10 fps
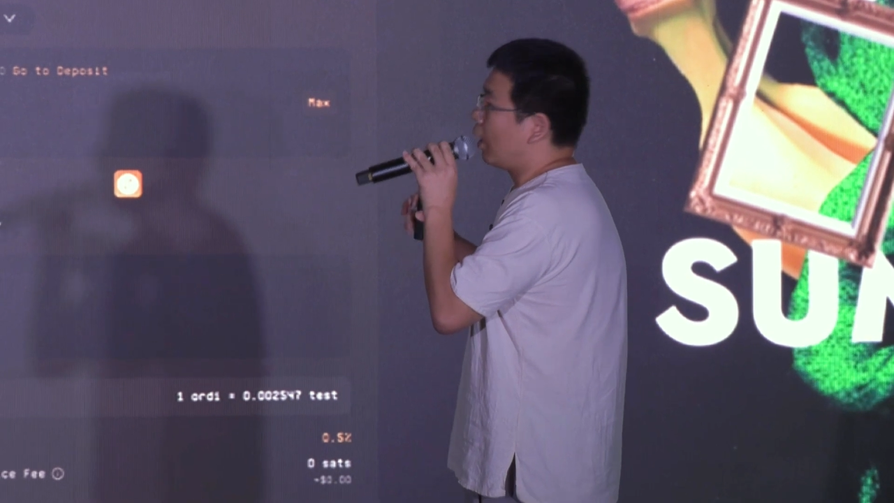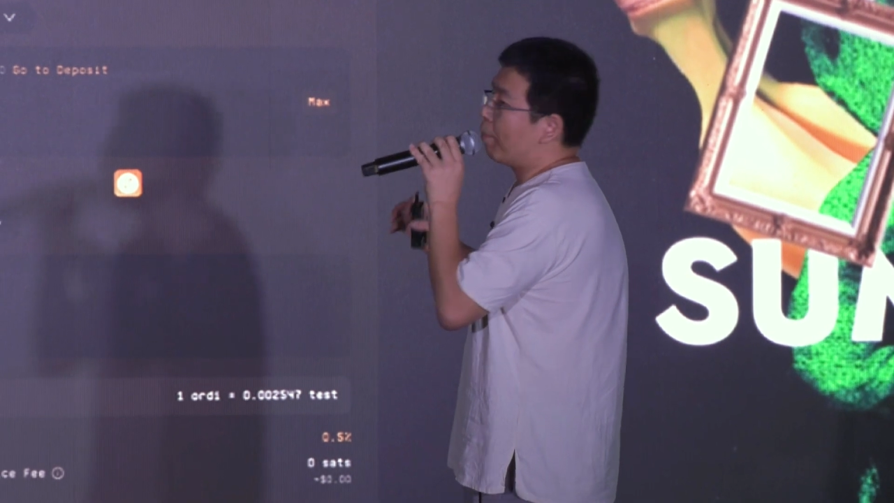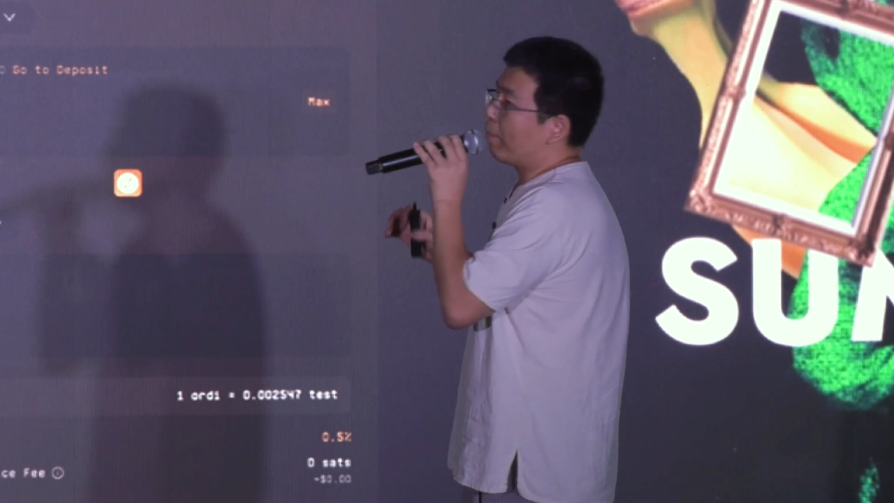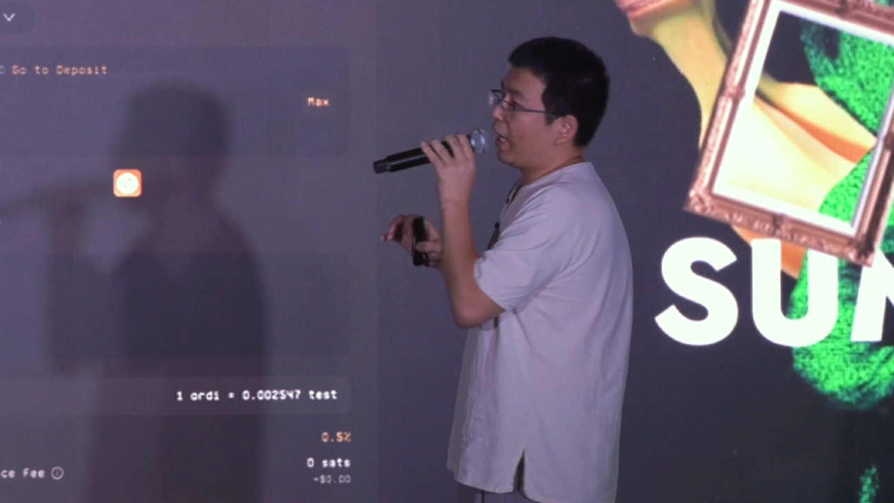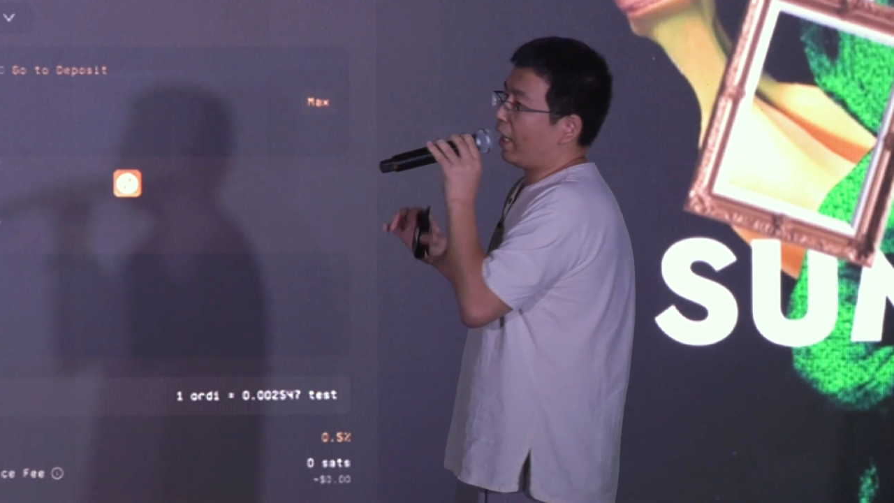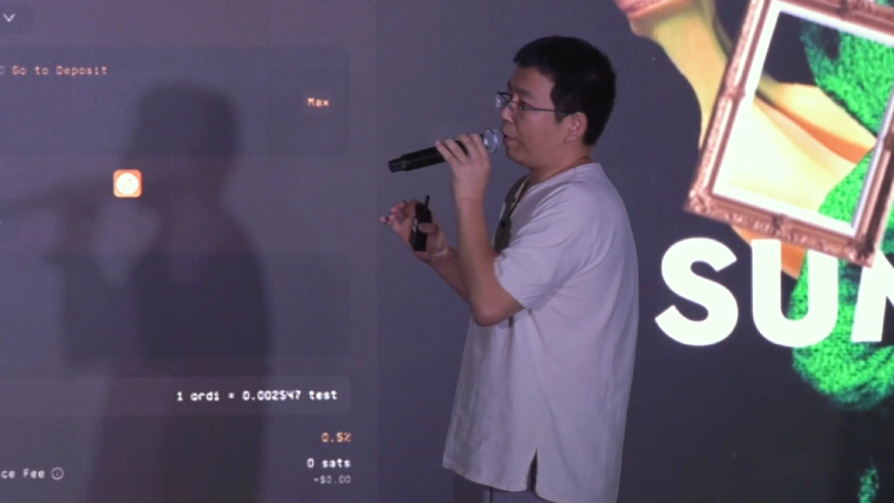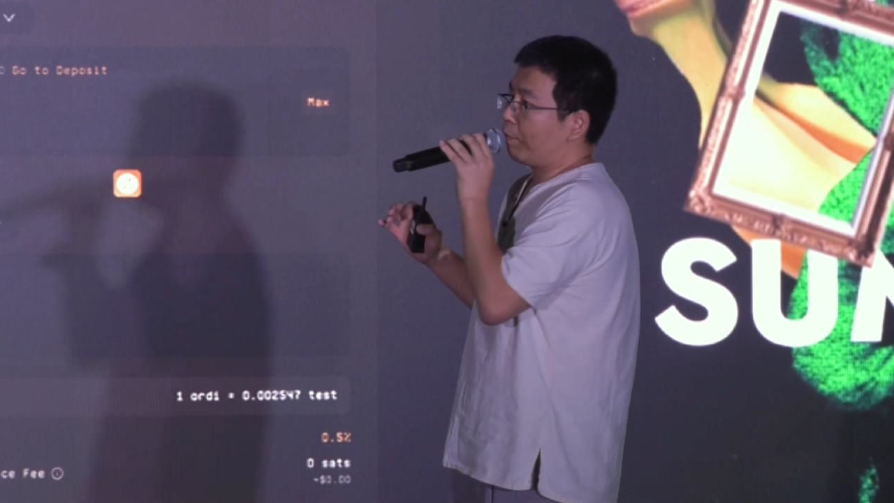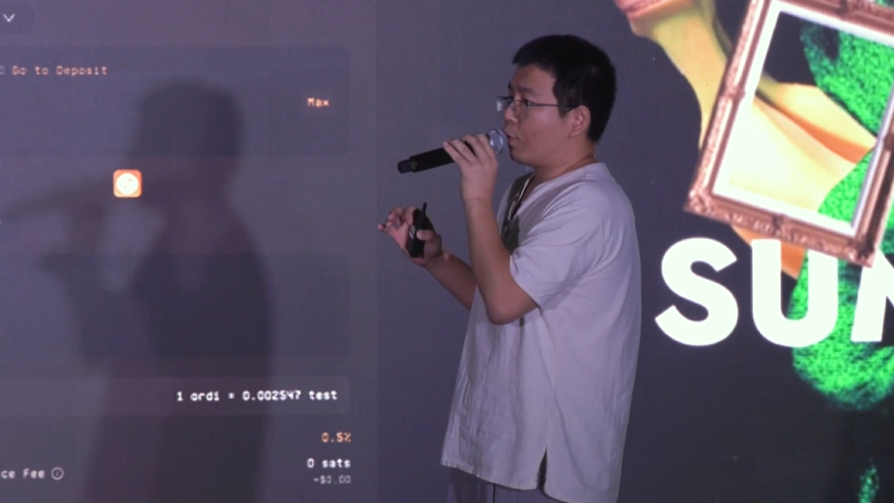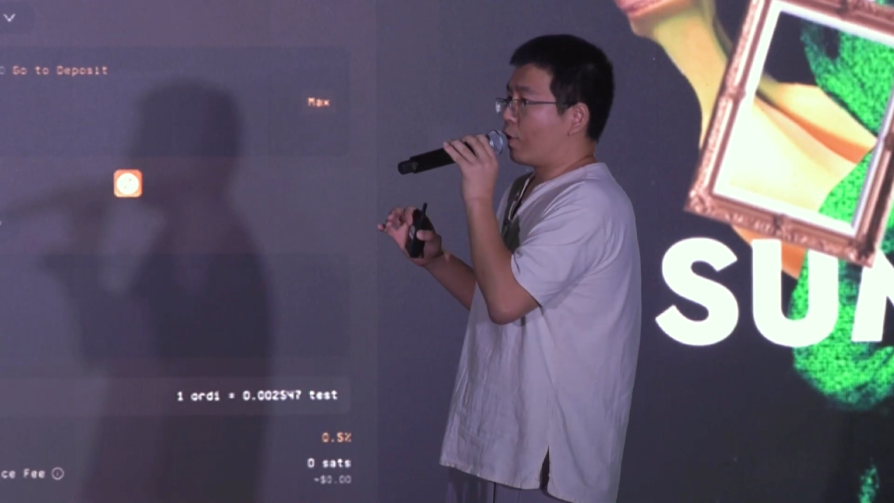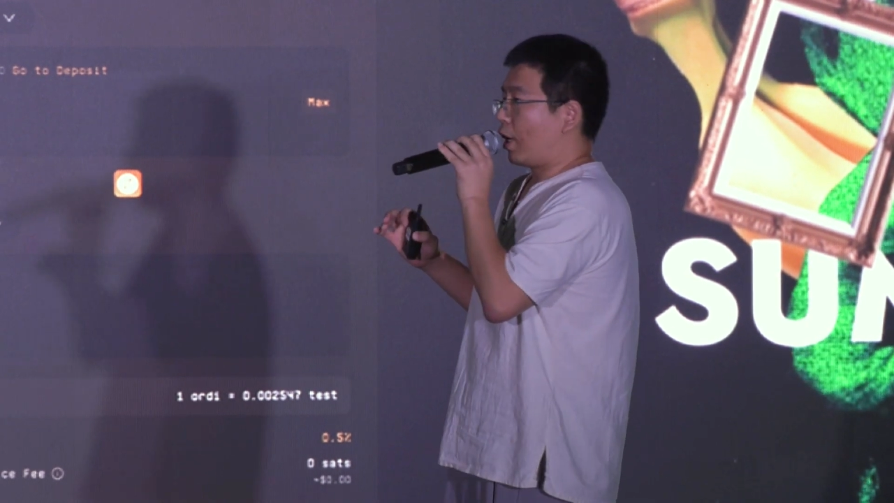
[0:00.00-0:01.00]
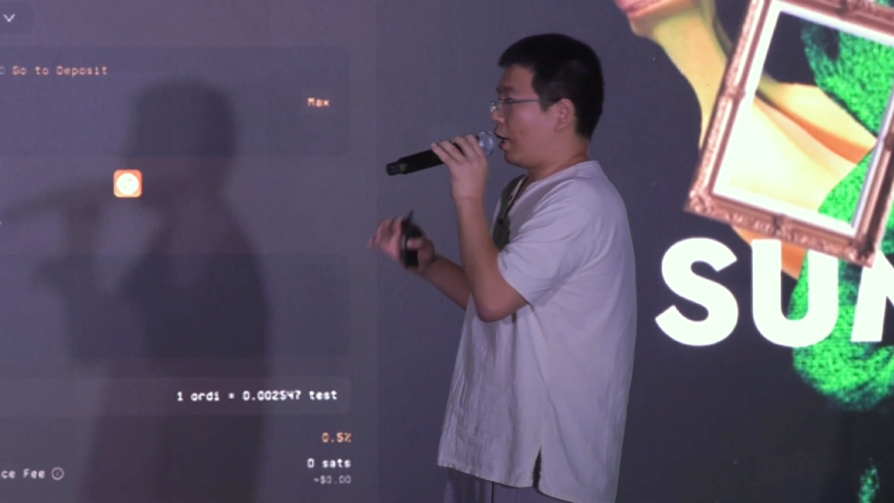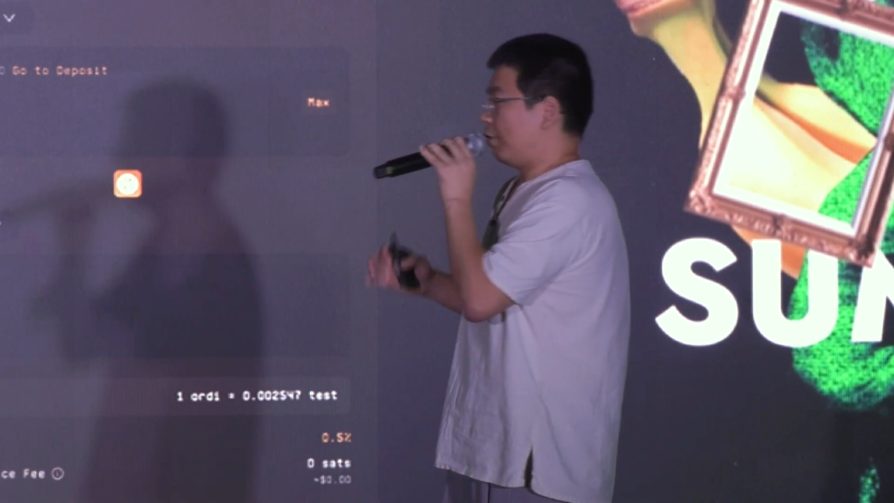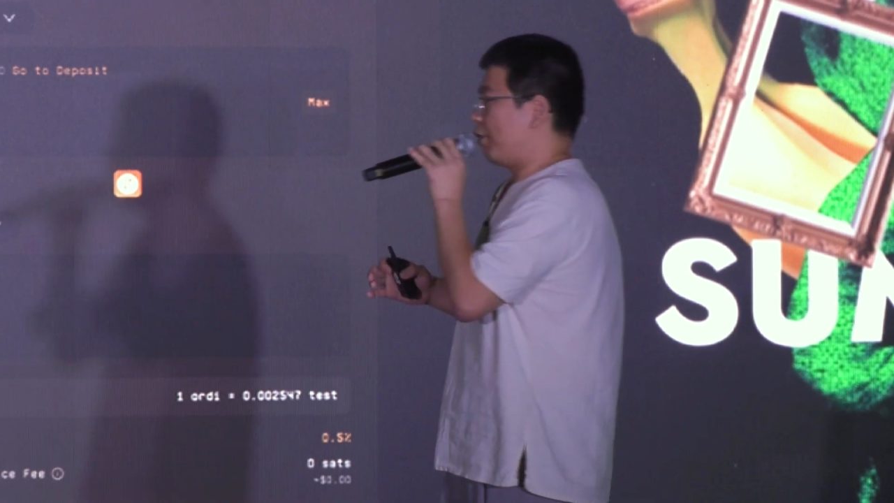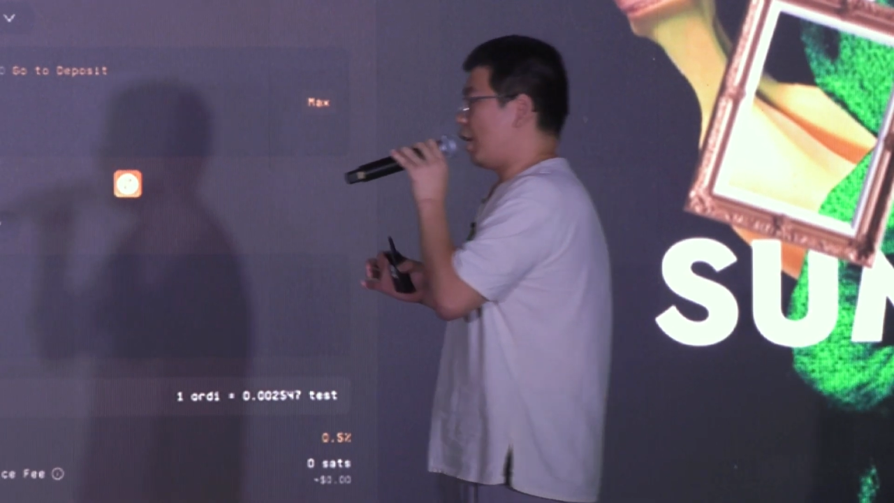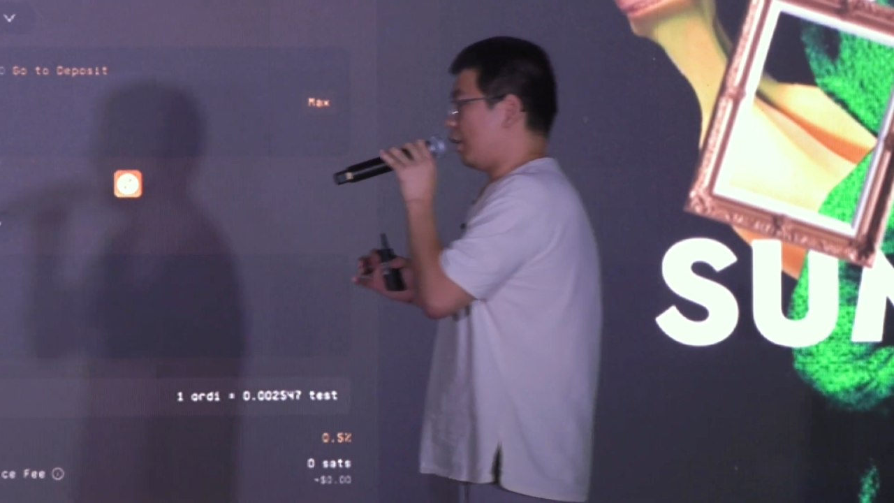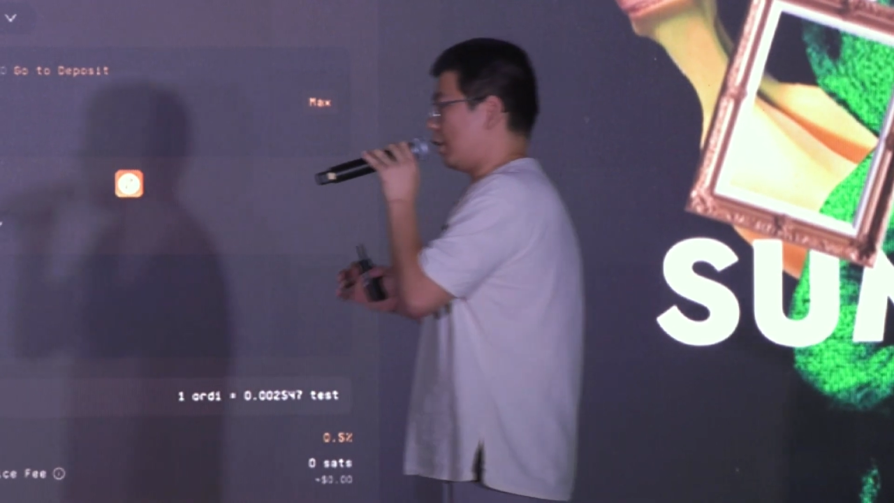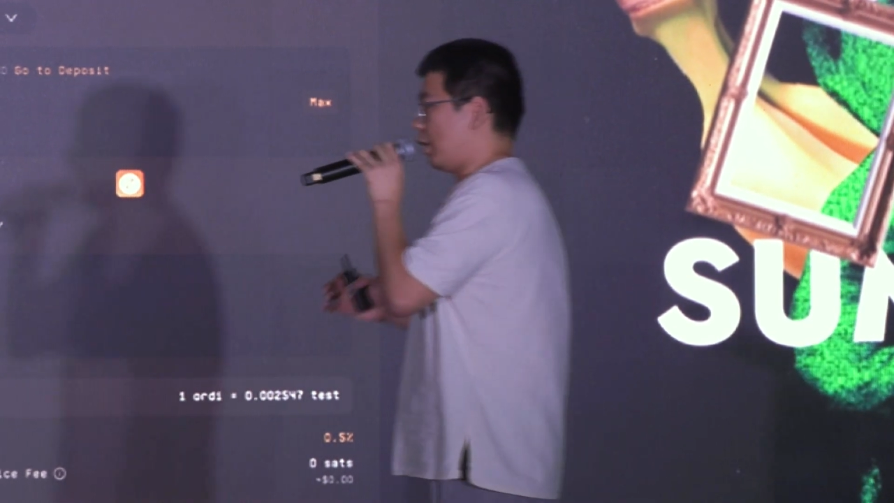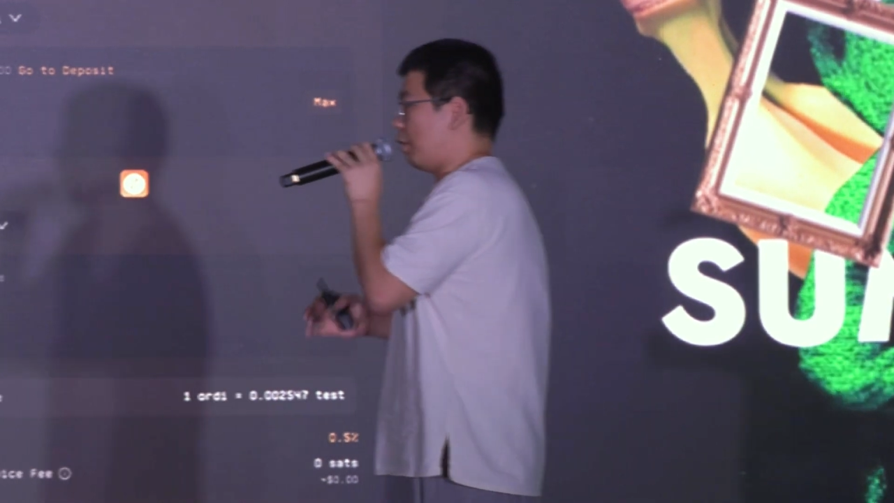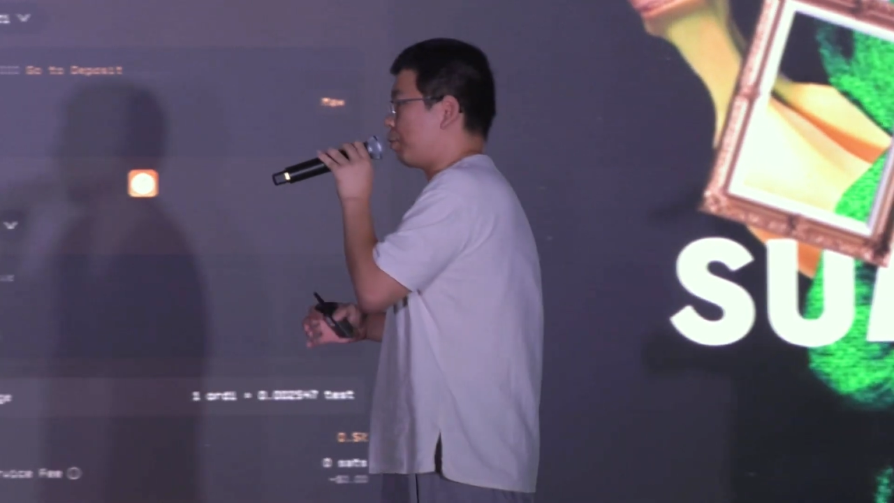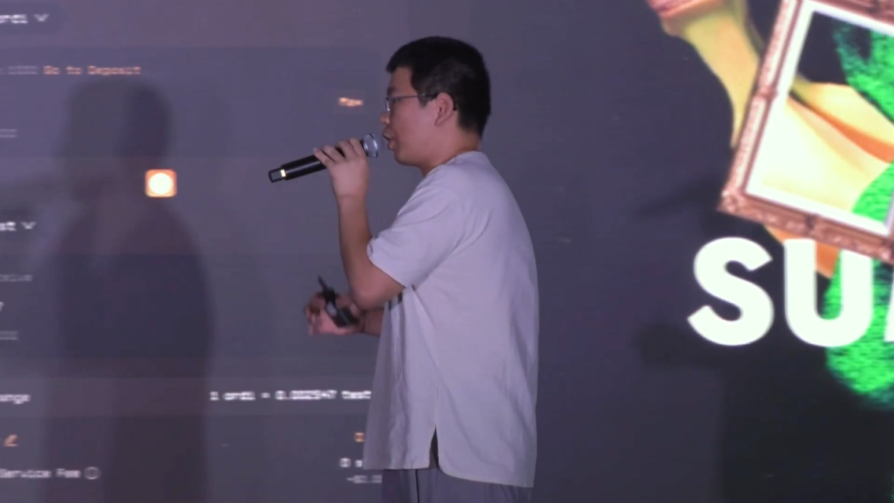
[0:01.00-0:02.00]
many more advanced
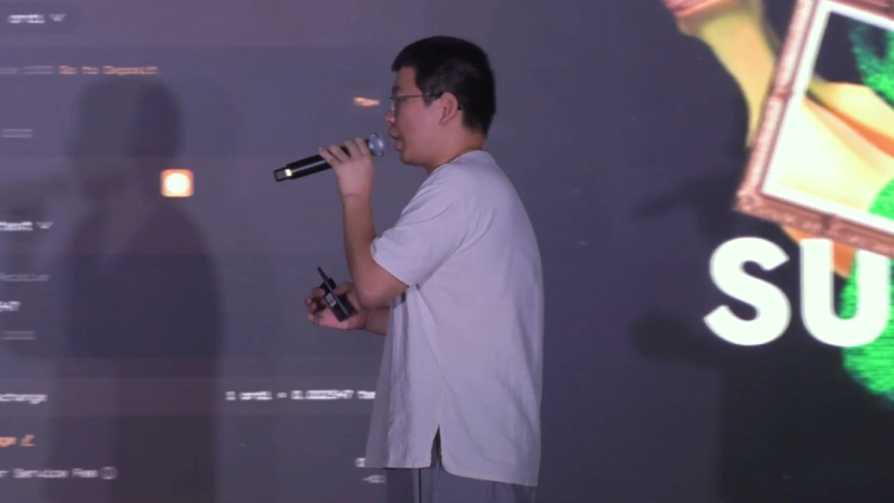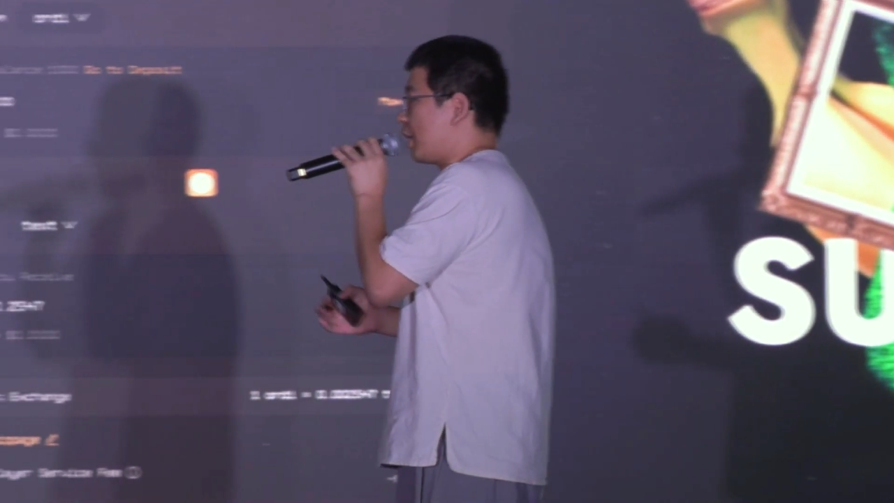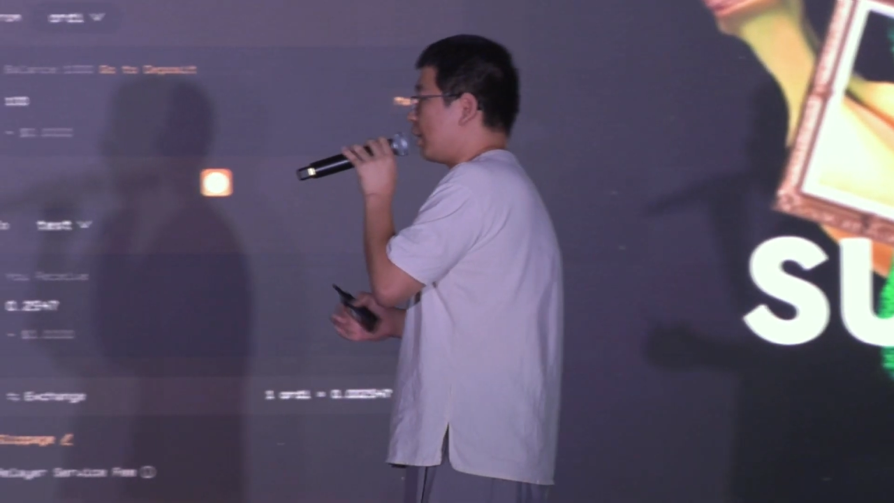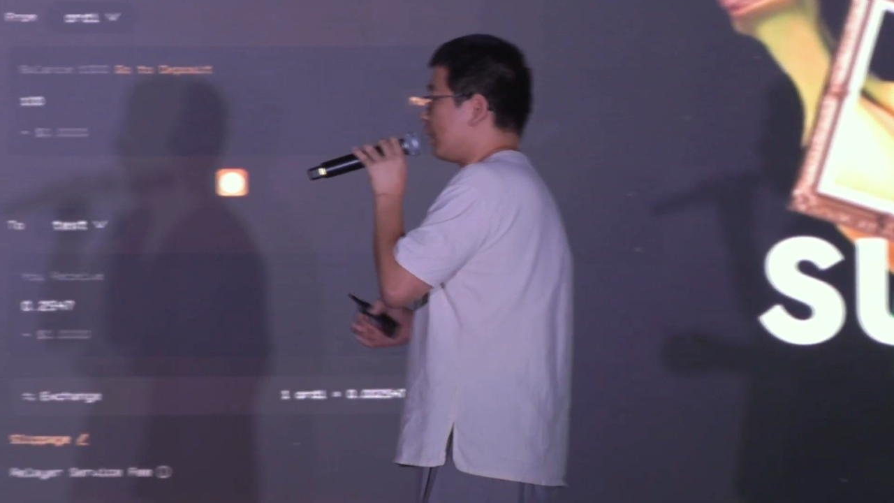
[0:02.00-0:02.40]
operations